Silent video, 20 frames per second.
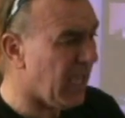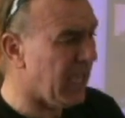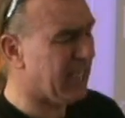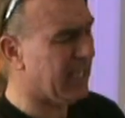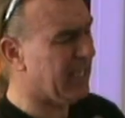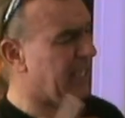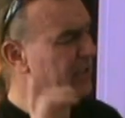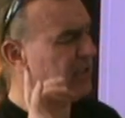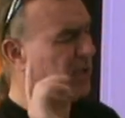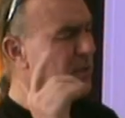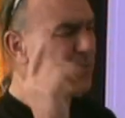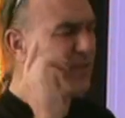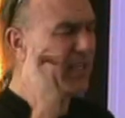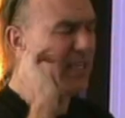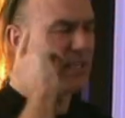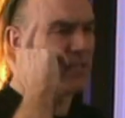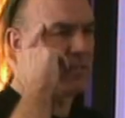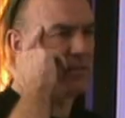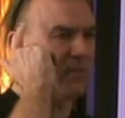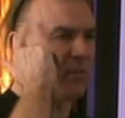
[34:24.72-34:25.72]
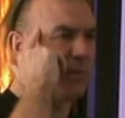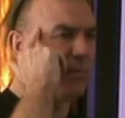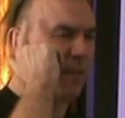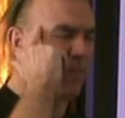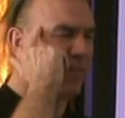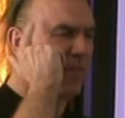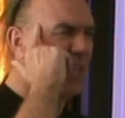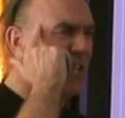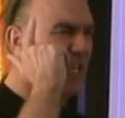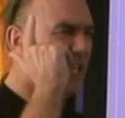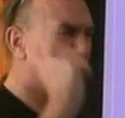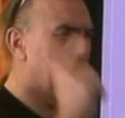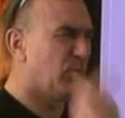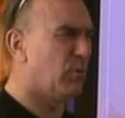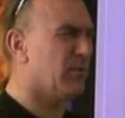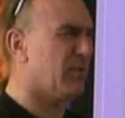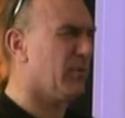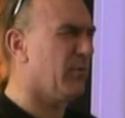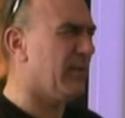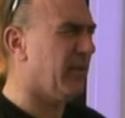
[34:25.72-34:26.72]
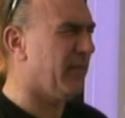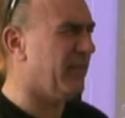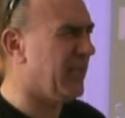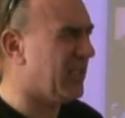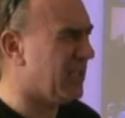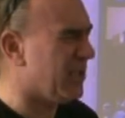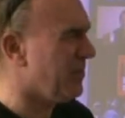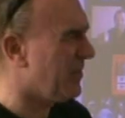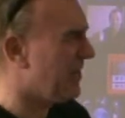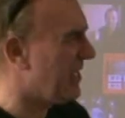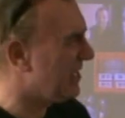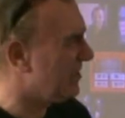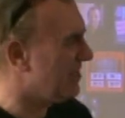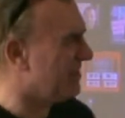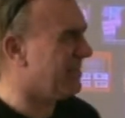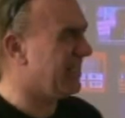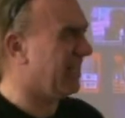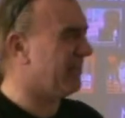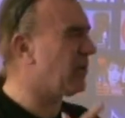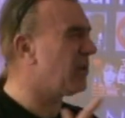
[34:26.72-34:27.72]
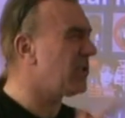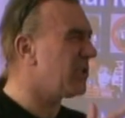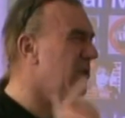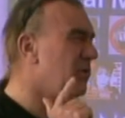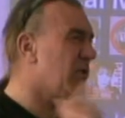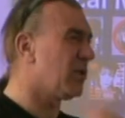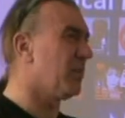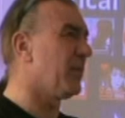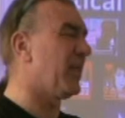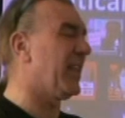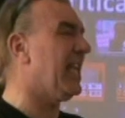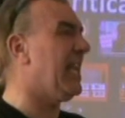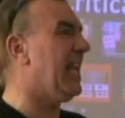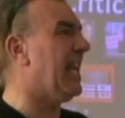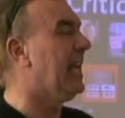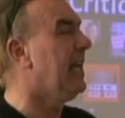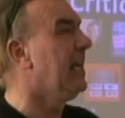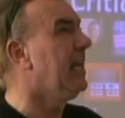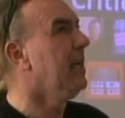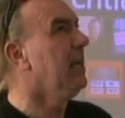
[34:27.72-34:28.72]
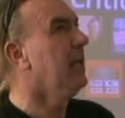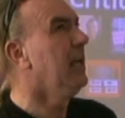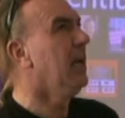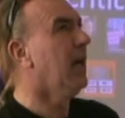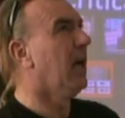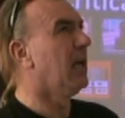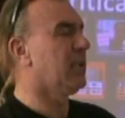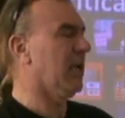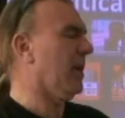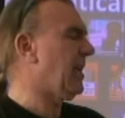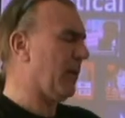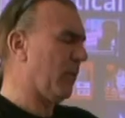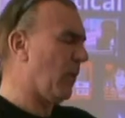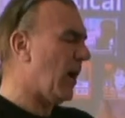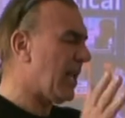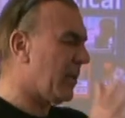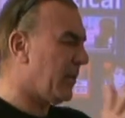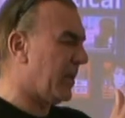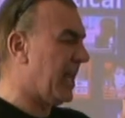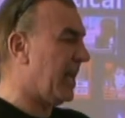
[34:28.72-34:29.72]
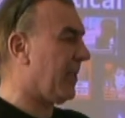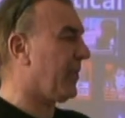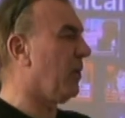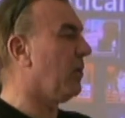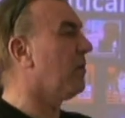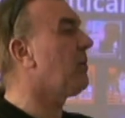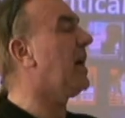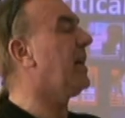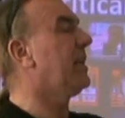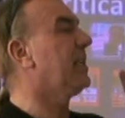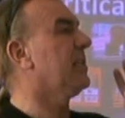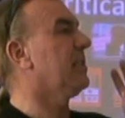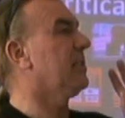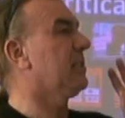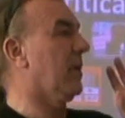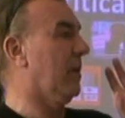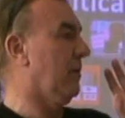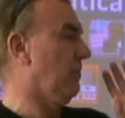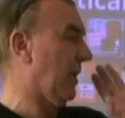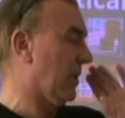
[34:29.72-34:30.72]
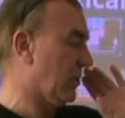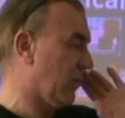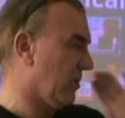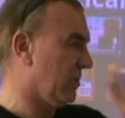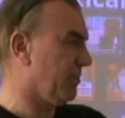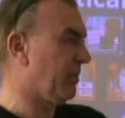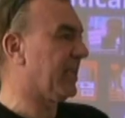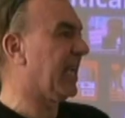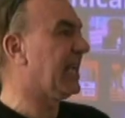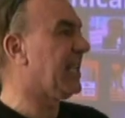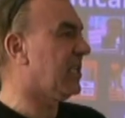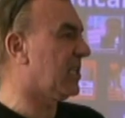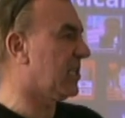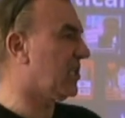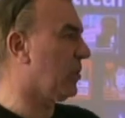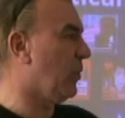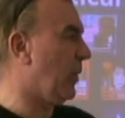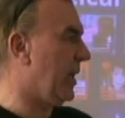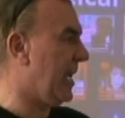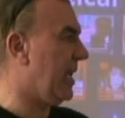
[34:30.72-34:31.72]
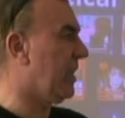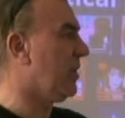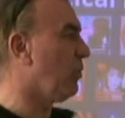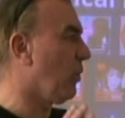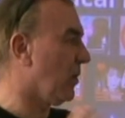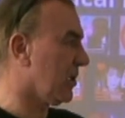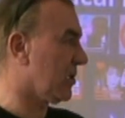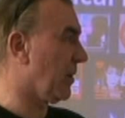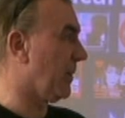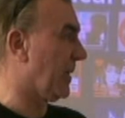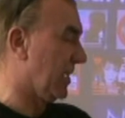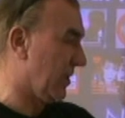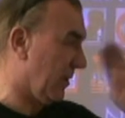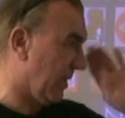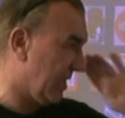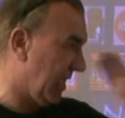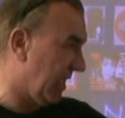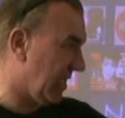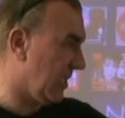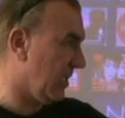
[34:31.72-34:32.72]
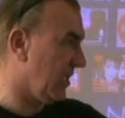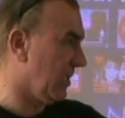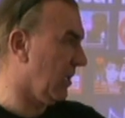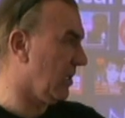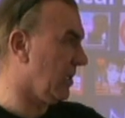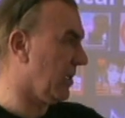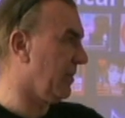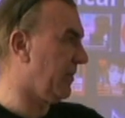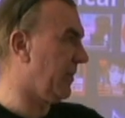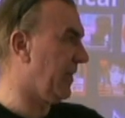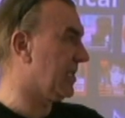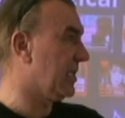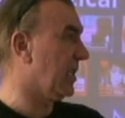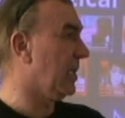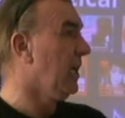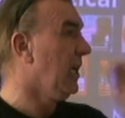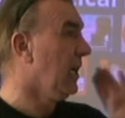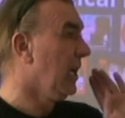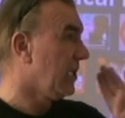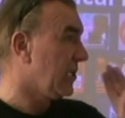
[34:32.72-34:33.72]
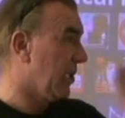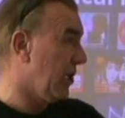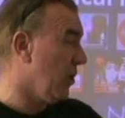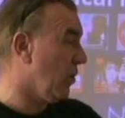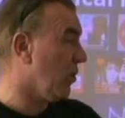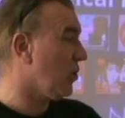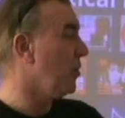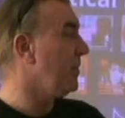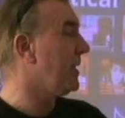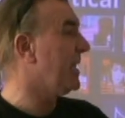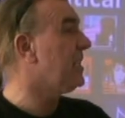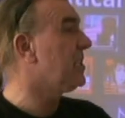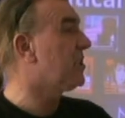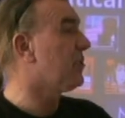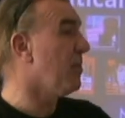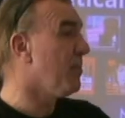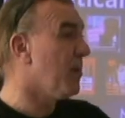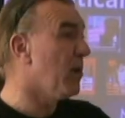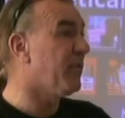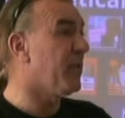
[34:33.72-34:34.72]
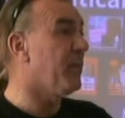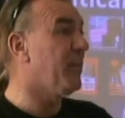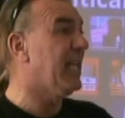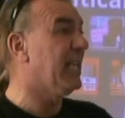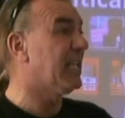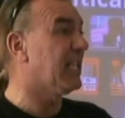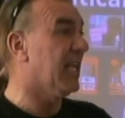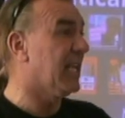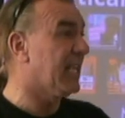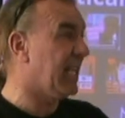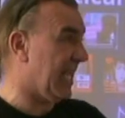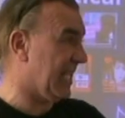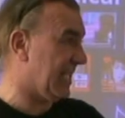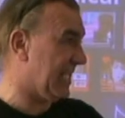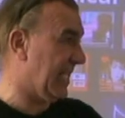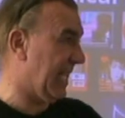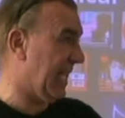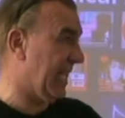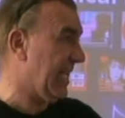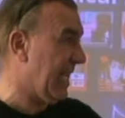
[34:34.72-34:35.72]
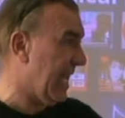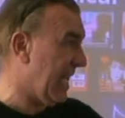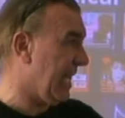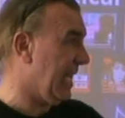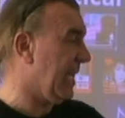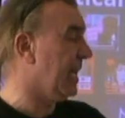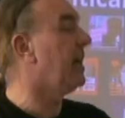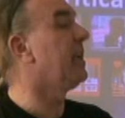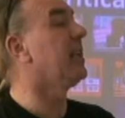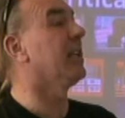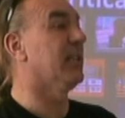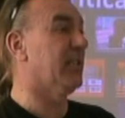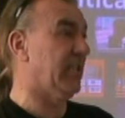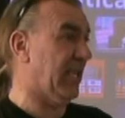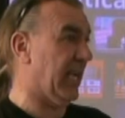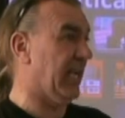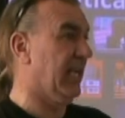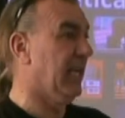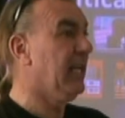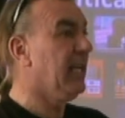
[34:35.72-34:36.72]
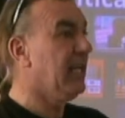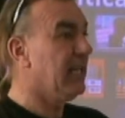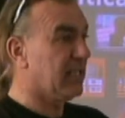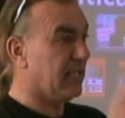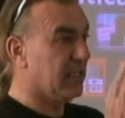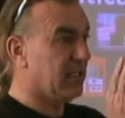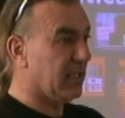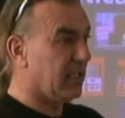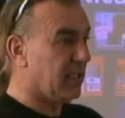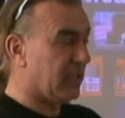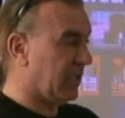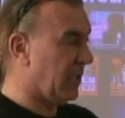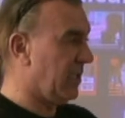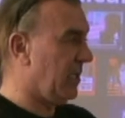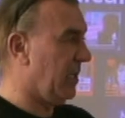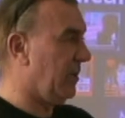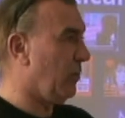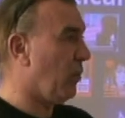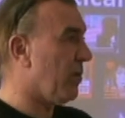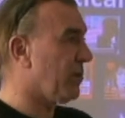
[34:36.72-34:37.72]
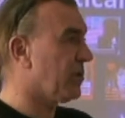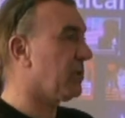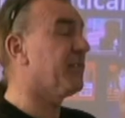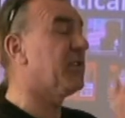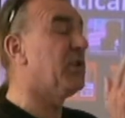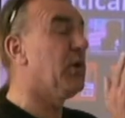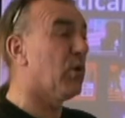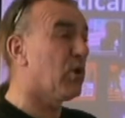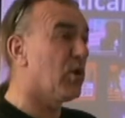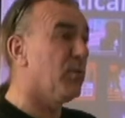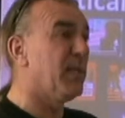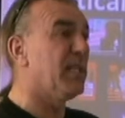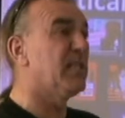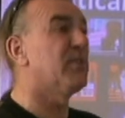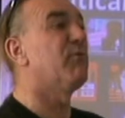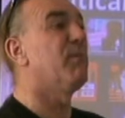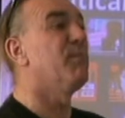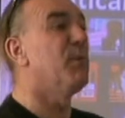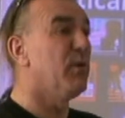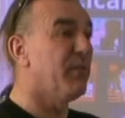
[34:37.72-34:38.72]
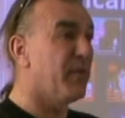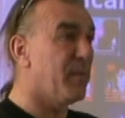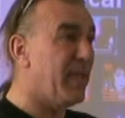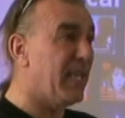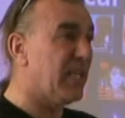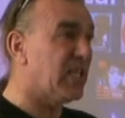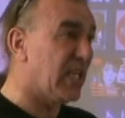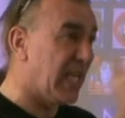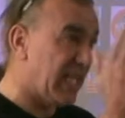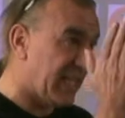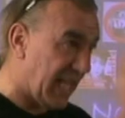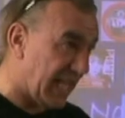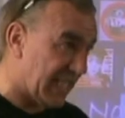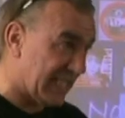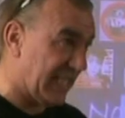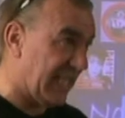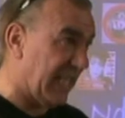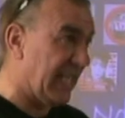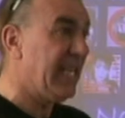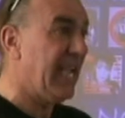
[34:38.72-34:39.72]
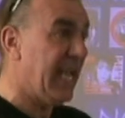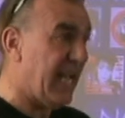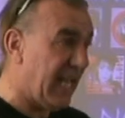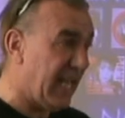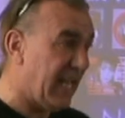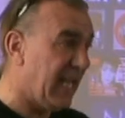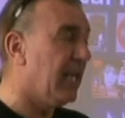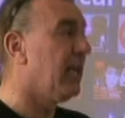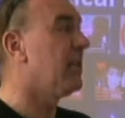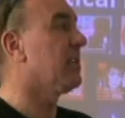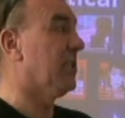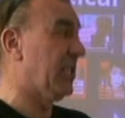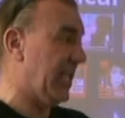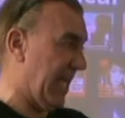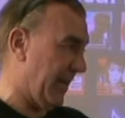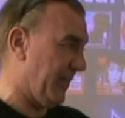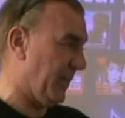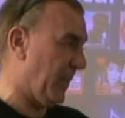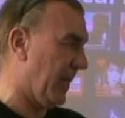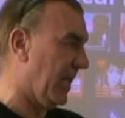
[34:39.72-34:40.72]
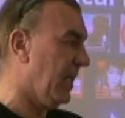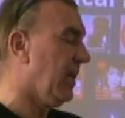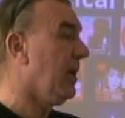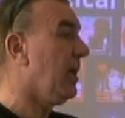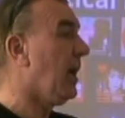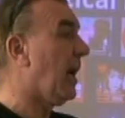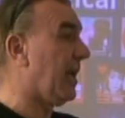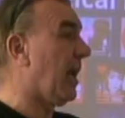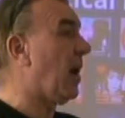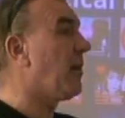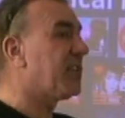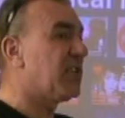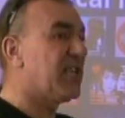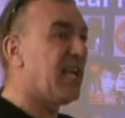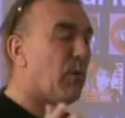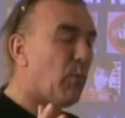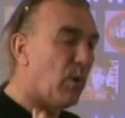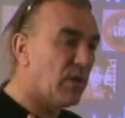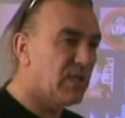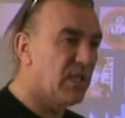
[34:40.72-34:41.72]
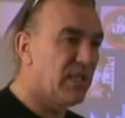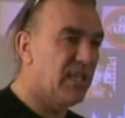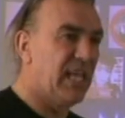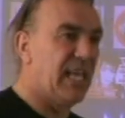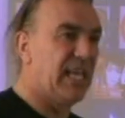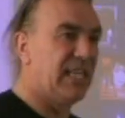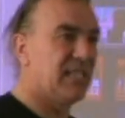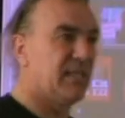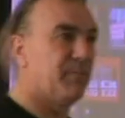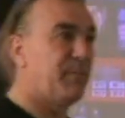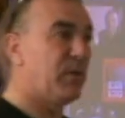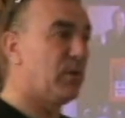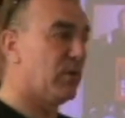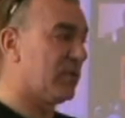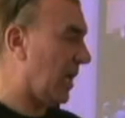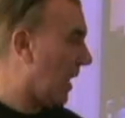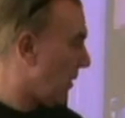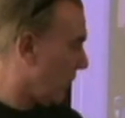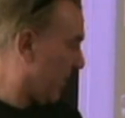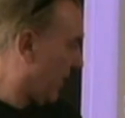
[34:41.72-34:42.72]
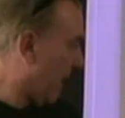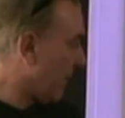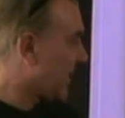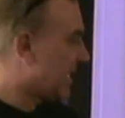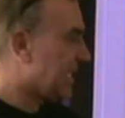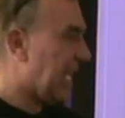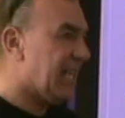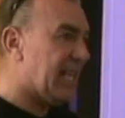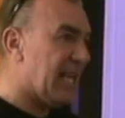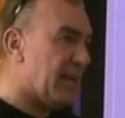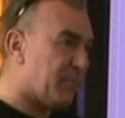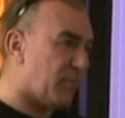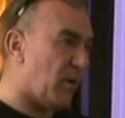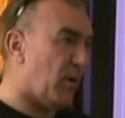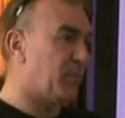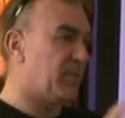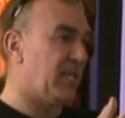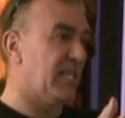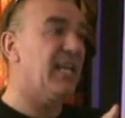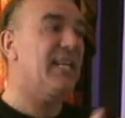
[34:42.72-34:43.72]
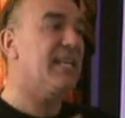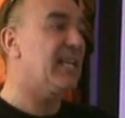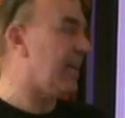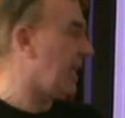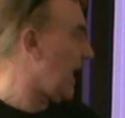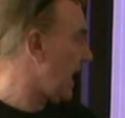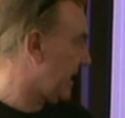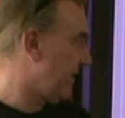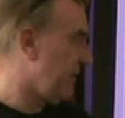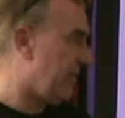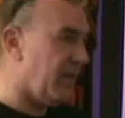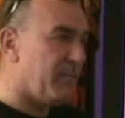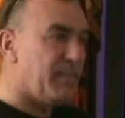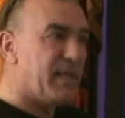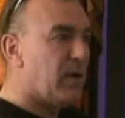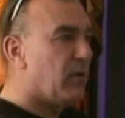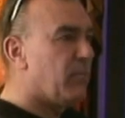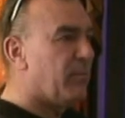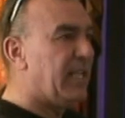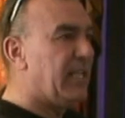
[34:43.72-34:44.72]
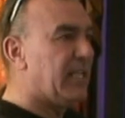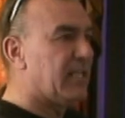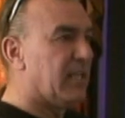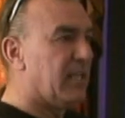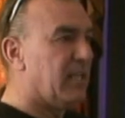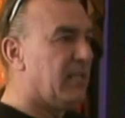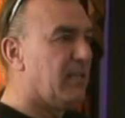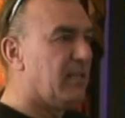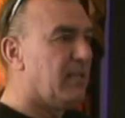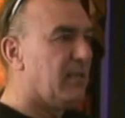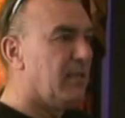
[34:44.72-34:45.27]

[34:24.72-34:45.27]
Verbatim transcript: and I'm thinking, what's going on? There's something, I've got to do something here. And so anyway, while they were there, I thought, right, so I'll just get it squared, what's coming? So I says to the fitter, so you're coming in to remove the meter and that's it, yeah? And he goes, yeah. So to the warrant officer, you're coming in to remove the meter and that's it, yeah? He goes, yeah. And obviously I wanted this because I want them to take their property and I can fit my own meter.